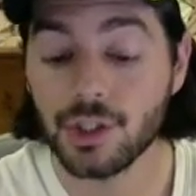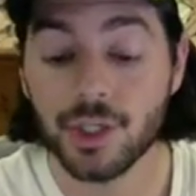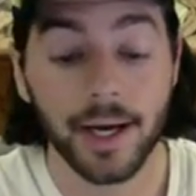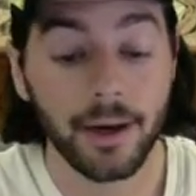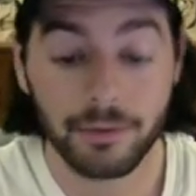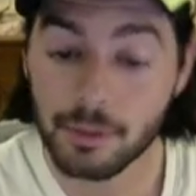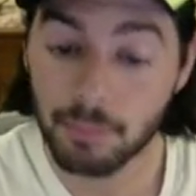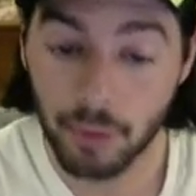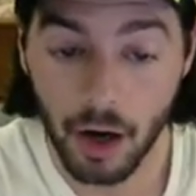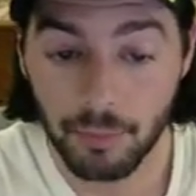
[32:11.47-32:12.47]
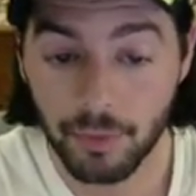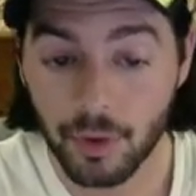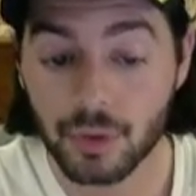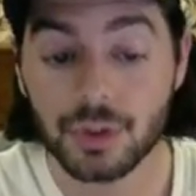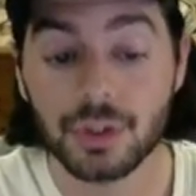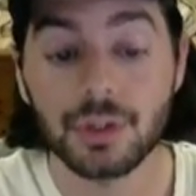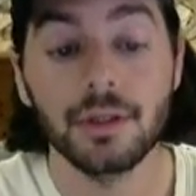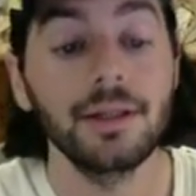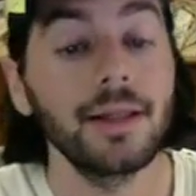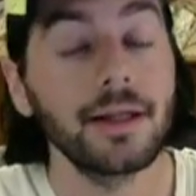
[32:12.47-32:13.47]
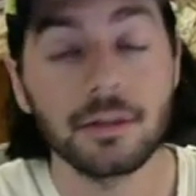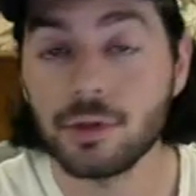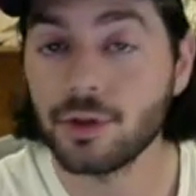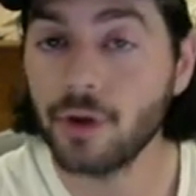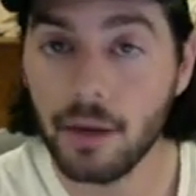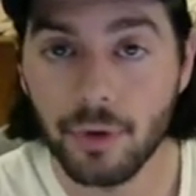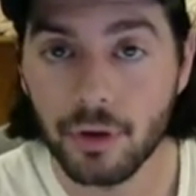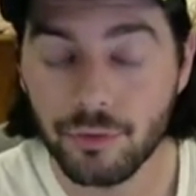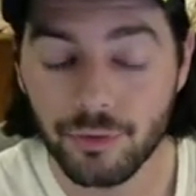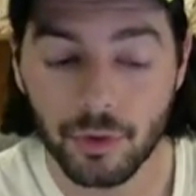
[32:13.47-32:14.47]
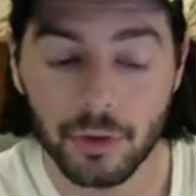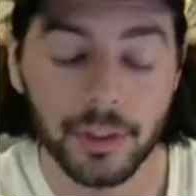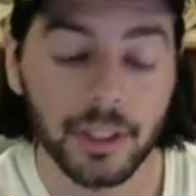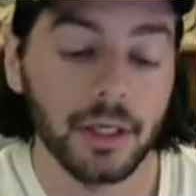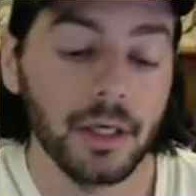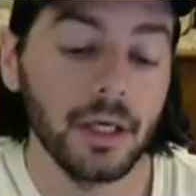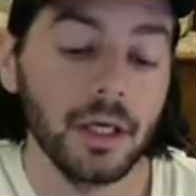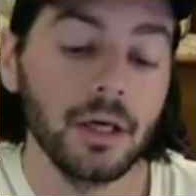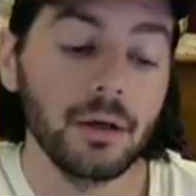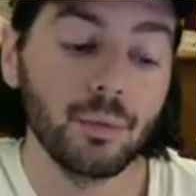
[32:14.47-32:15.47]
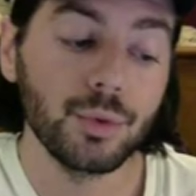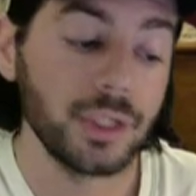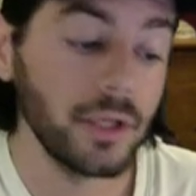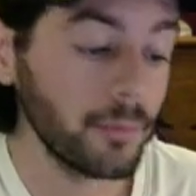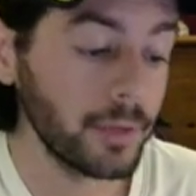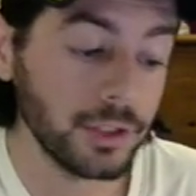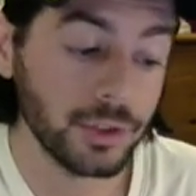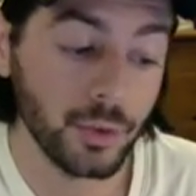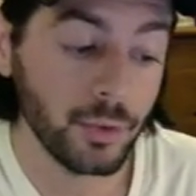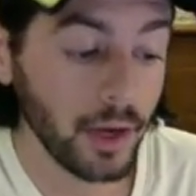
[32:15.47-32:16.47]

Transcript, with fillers: Check out this blog post. Hit that subscribe button for me we'll see everybody soon.